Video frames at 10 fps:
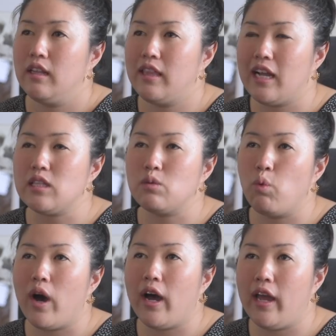that's
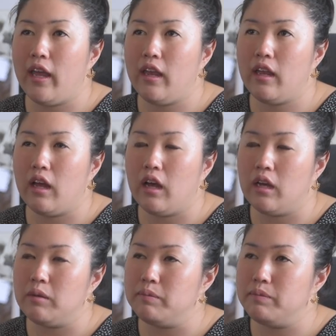why
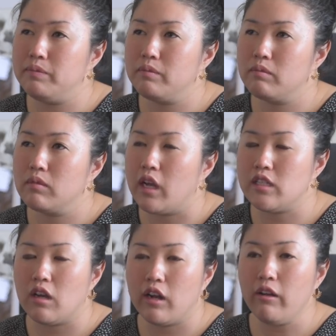I
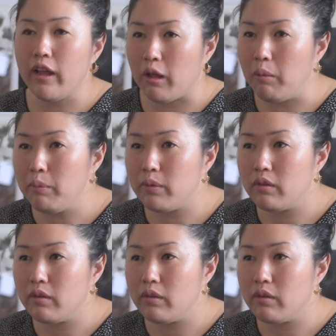sought out help.